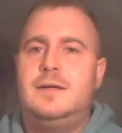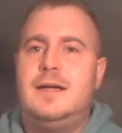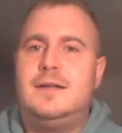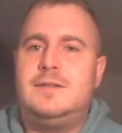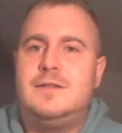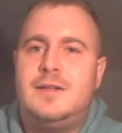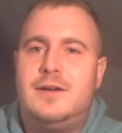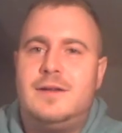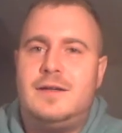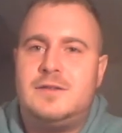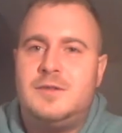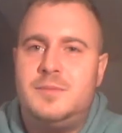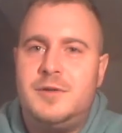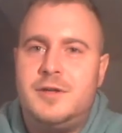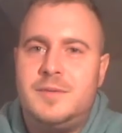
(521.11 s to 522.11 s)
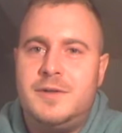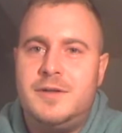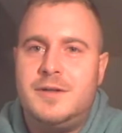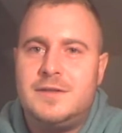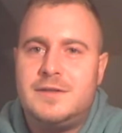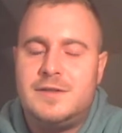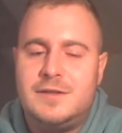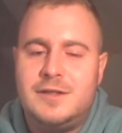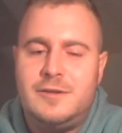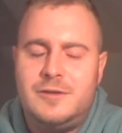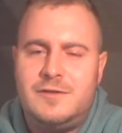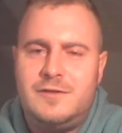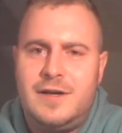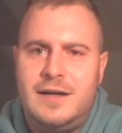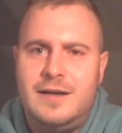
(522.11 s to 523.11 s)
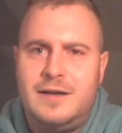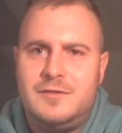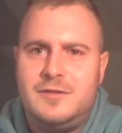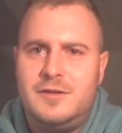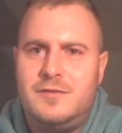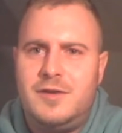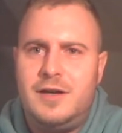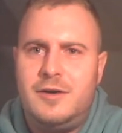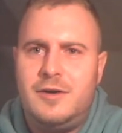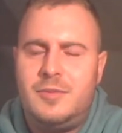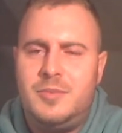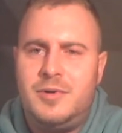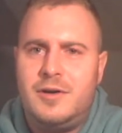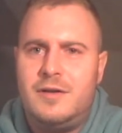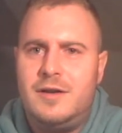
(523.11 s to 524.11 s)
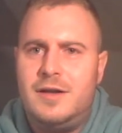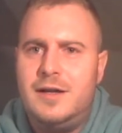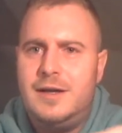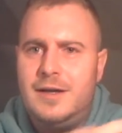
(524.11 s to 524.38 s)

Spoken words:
I actually got that to blow my nose, because I always find after a very hot pod,